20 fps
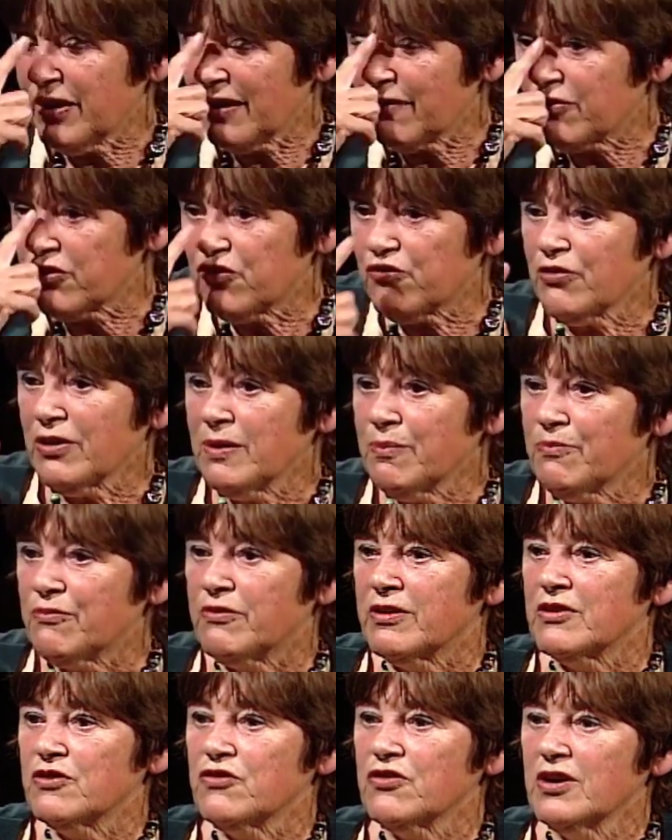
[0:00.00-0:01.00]
they have a straight
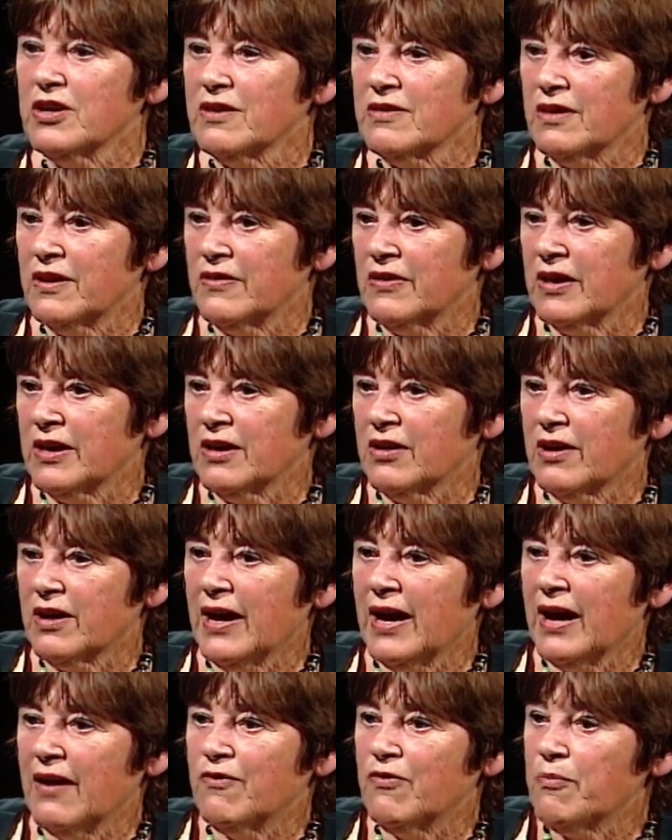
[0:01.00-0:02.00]
bridge, then they
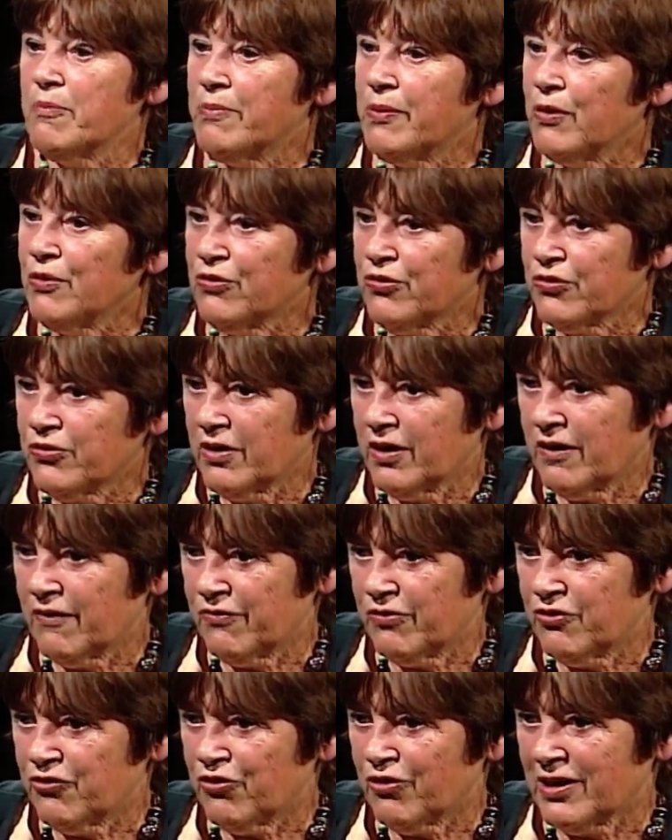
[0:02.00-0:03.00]
have both of
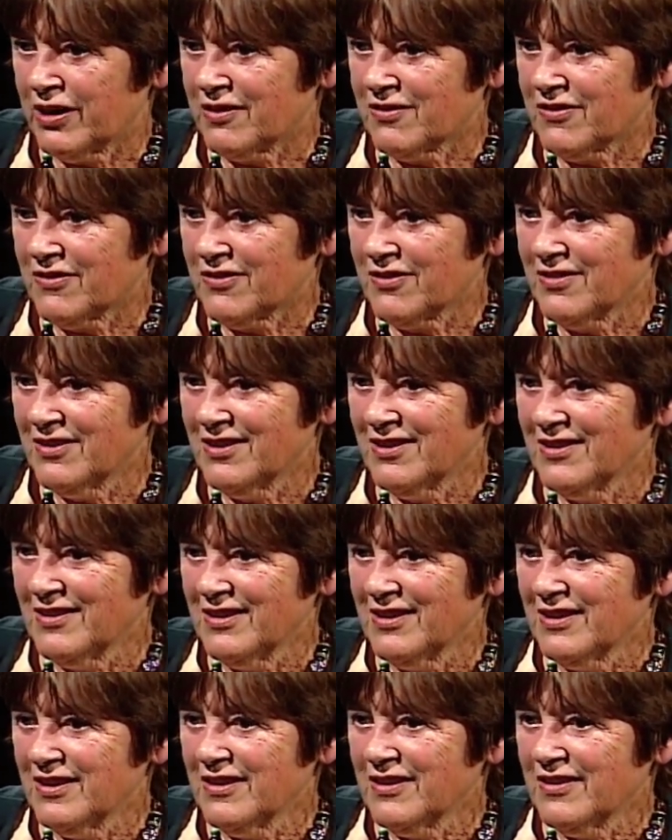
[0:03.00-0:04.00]
the traits.
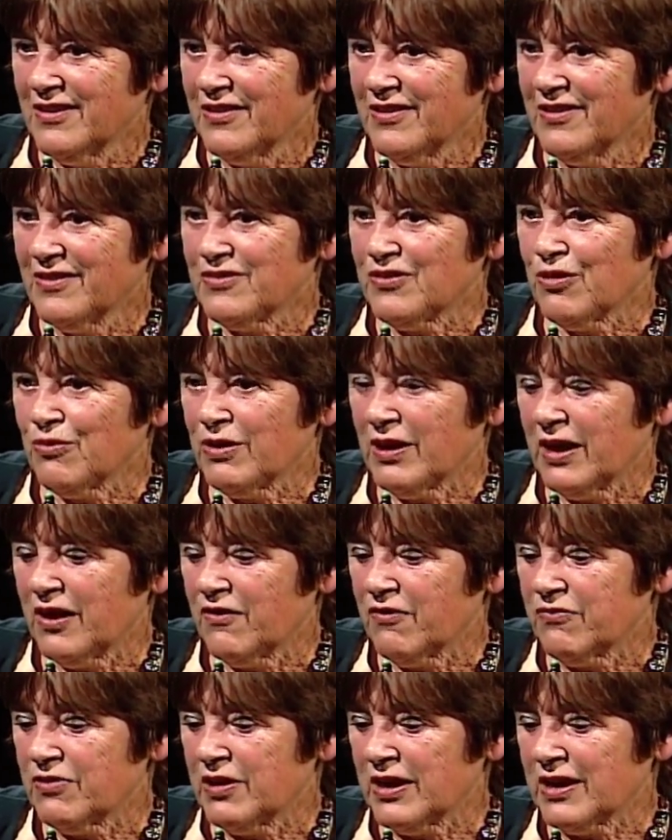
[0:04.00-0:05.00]
So
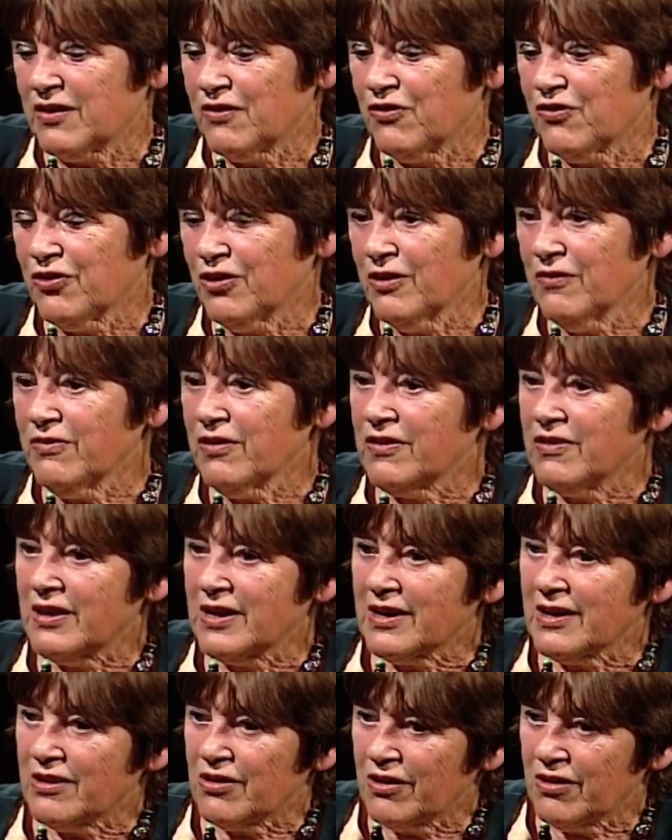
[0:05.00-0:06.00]
they can serve and they
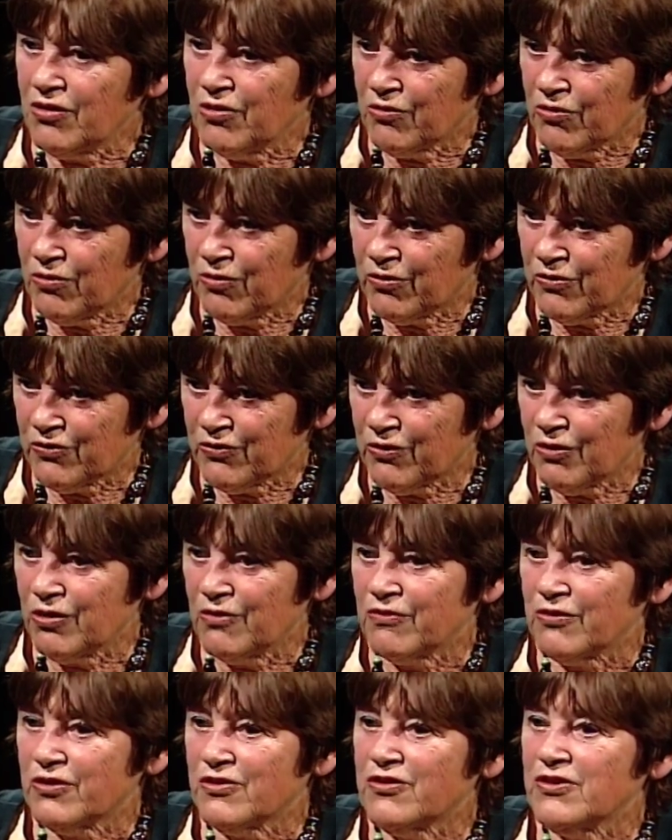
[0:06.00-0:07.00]
can also
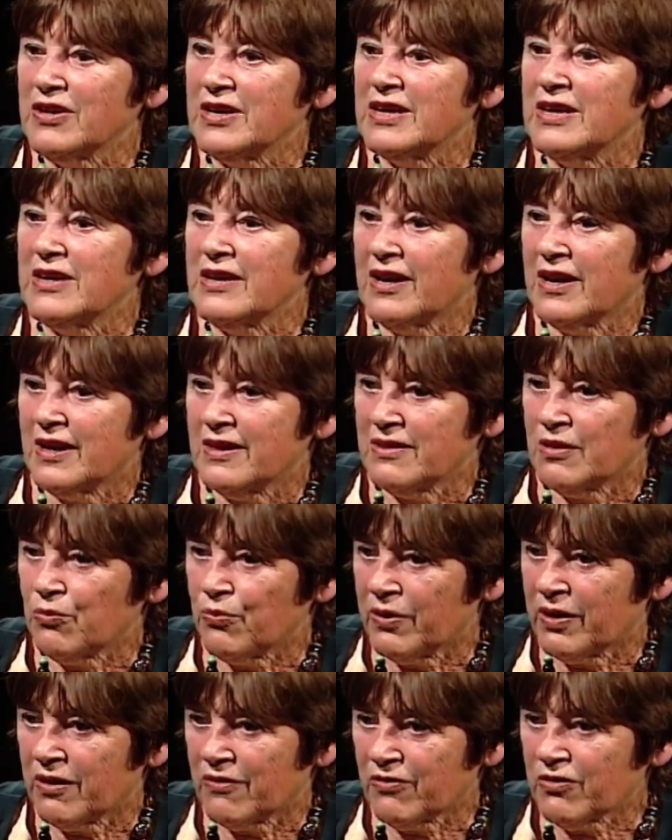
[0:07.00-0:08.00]
oversee and
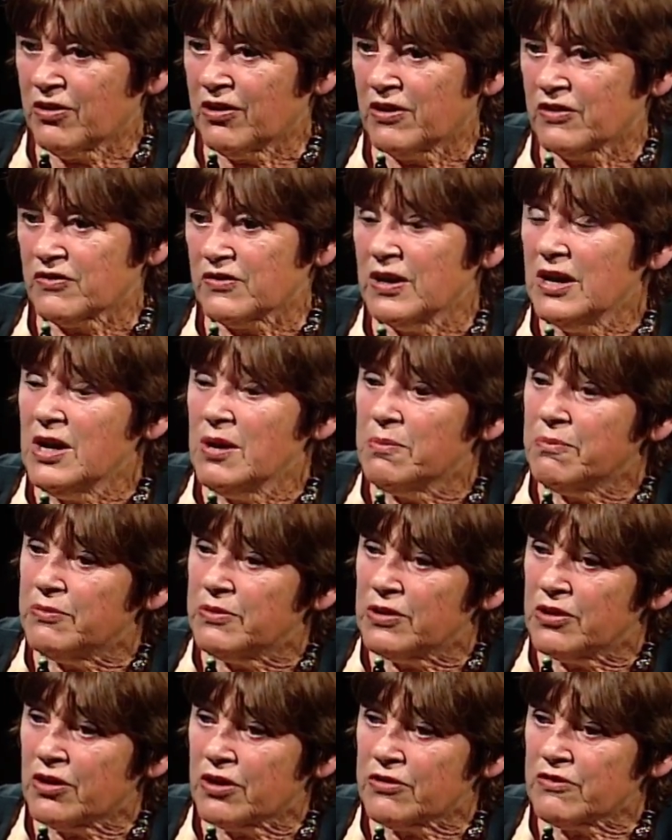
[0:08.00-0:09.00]
aware of costs, but
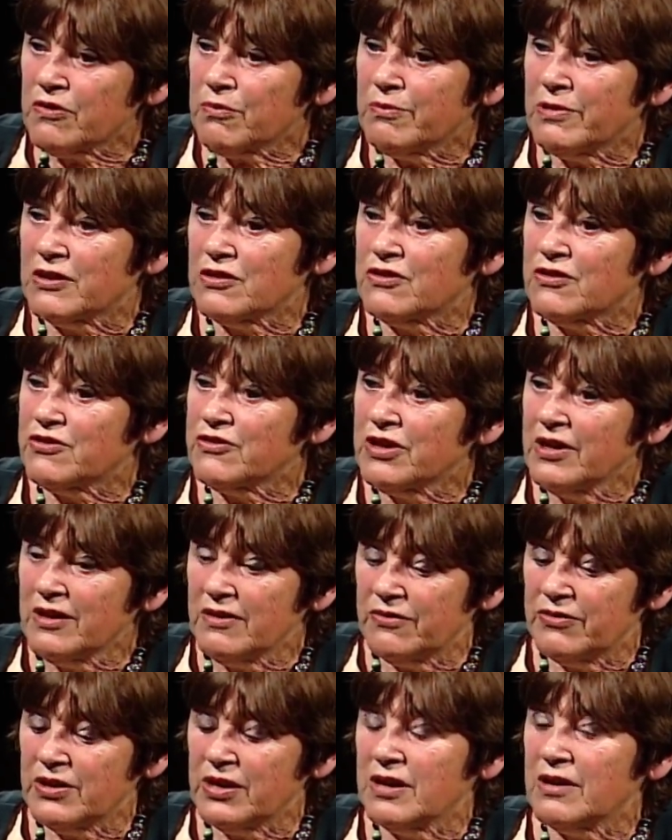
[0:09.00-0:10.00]
not as much as
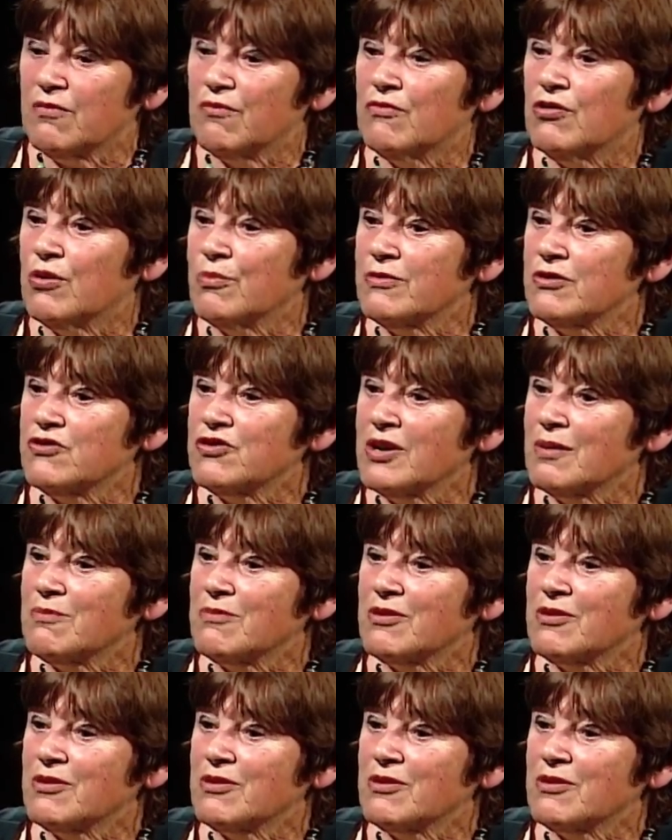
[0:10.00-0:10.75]
the Roman-shaped